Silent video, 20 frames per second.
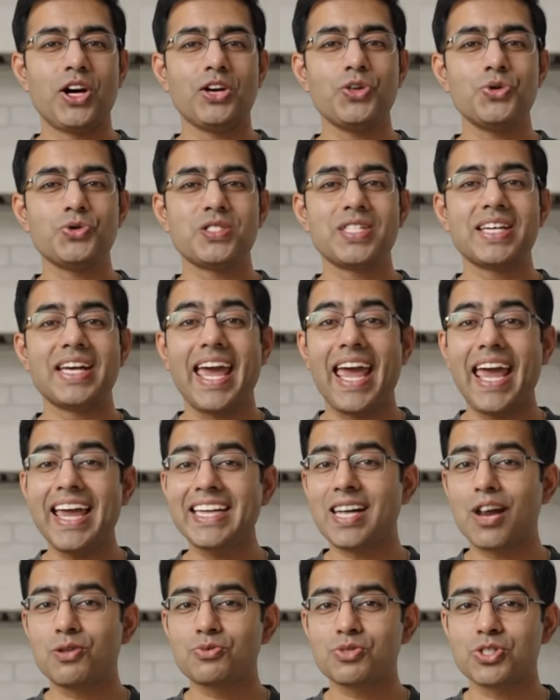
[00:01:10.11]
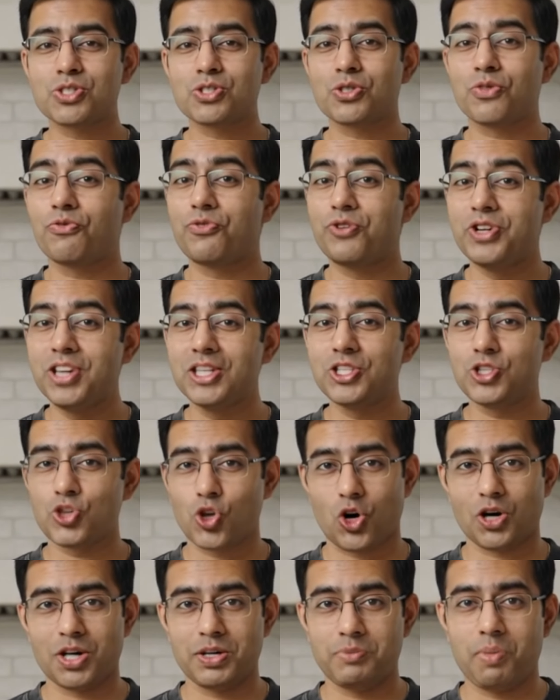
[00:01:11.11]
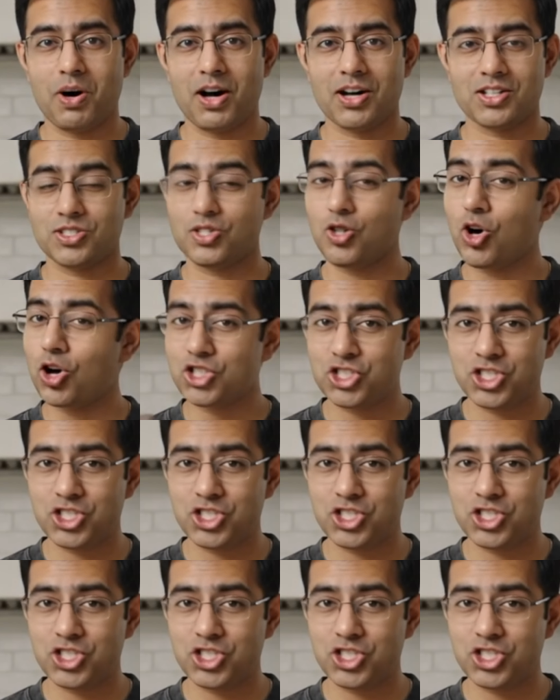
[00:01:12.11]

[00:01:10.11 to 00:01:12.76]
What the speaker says: are using 8 ounces of real chocolate bars, not